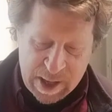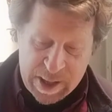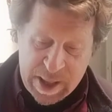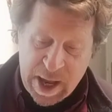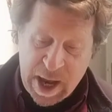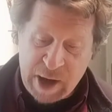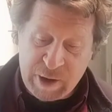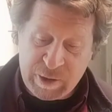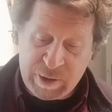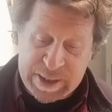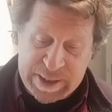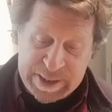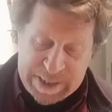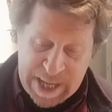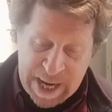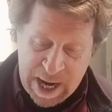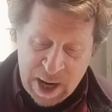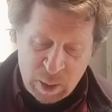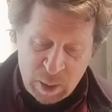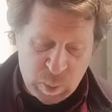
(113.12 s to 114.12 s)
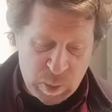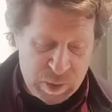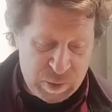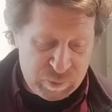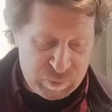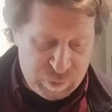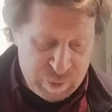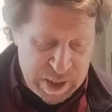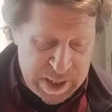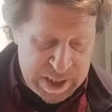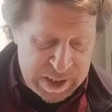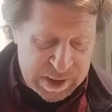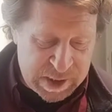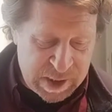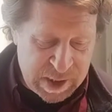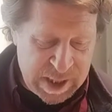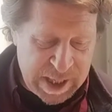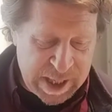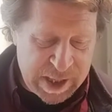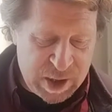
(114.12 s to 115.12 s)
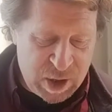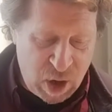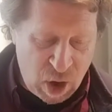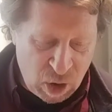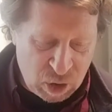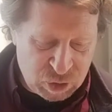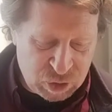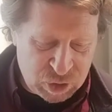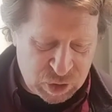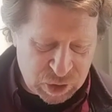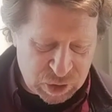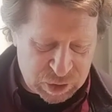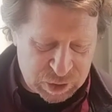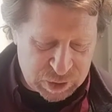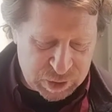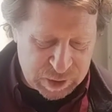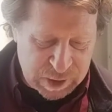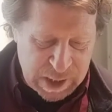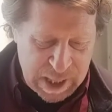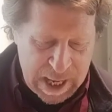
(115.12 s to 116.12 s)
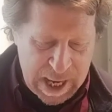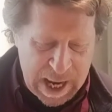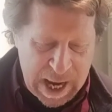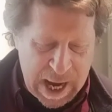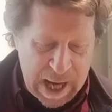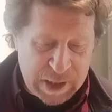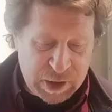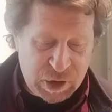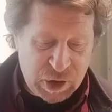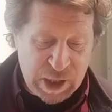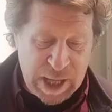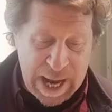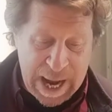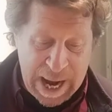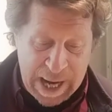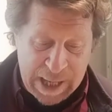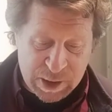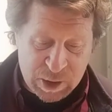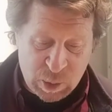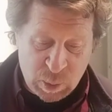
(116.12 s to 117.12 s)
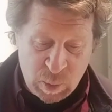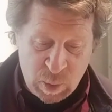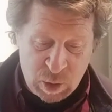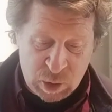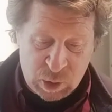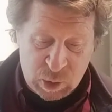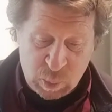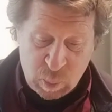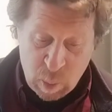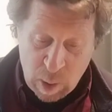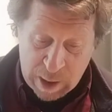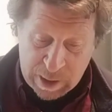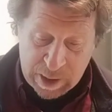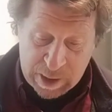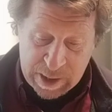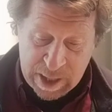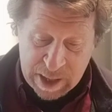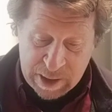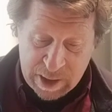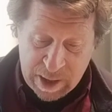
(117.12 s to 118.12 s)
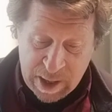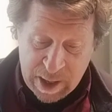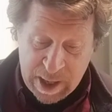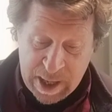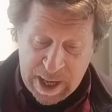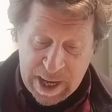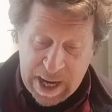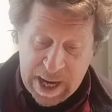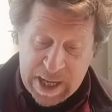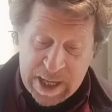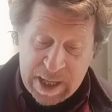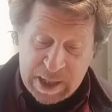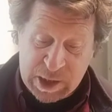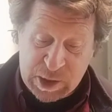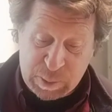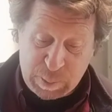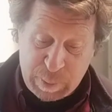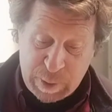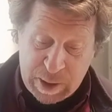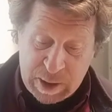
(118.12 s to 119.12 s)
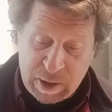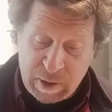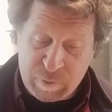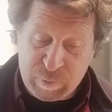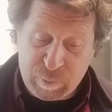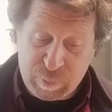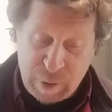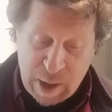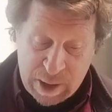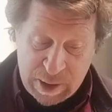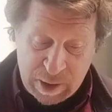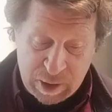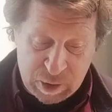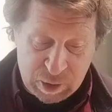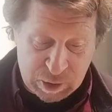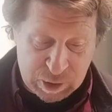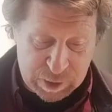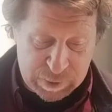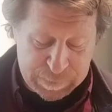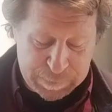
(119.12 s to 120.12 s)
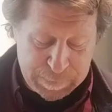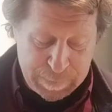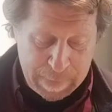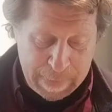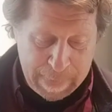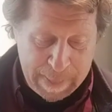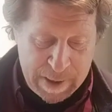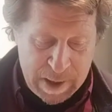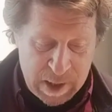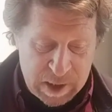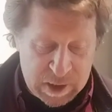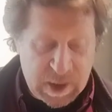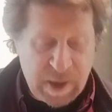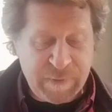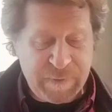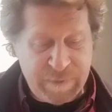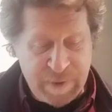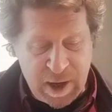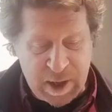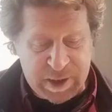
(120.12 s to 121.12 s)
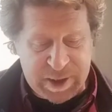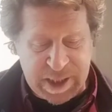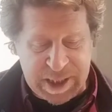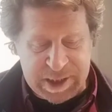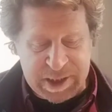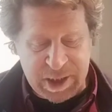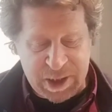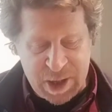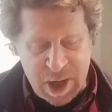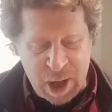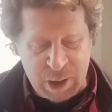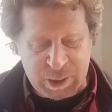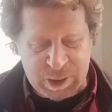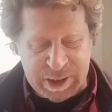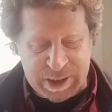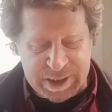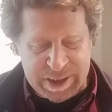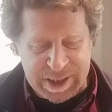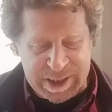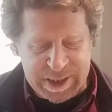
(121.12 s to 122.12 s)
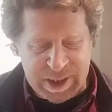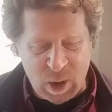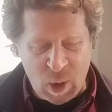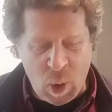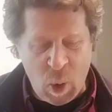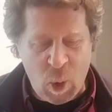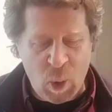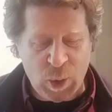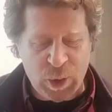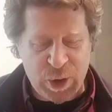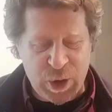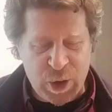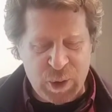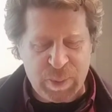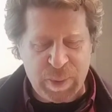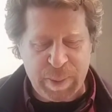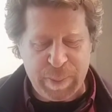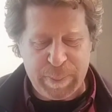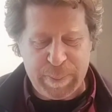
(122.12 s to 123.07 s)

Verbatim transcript: They are endowed with reason and conscience and should act towards one another in a spirit of brotherhood. So first thing to notice is all human